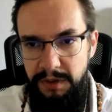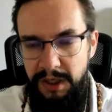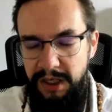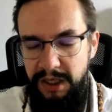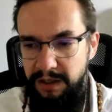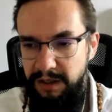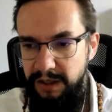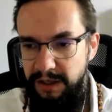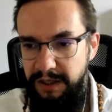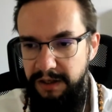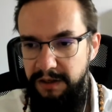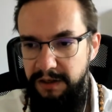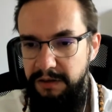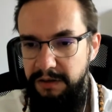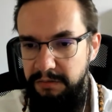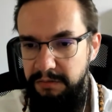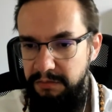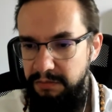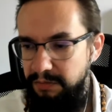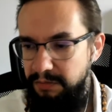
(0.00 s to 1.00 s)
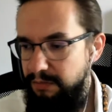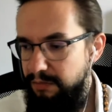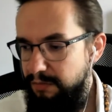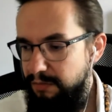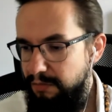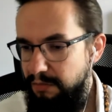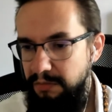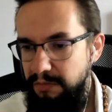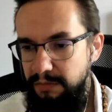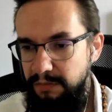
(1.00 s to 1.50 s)
getting like a
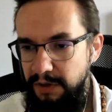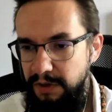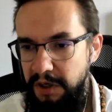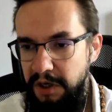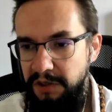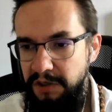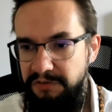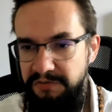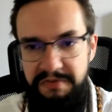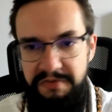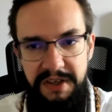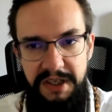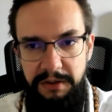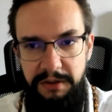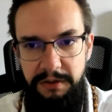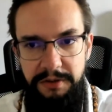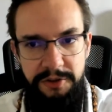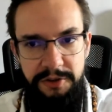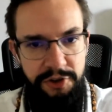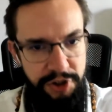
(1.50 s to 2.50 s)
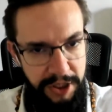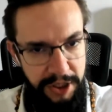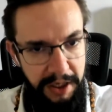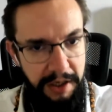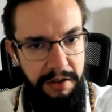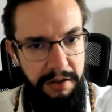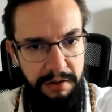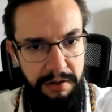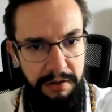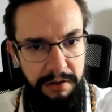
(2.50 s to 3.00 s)
gut feel check.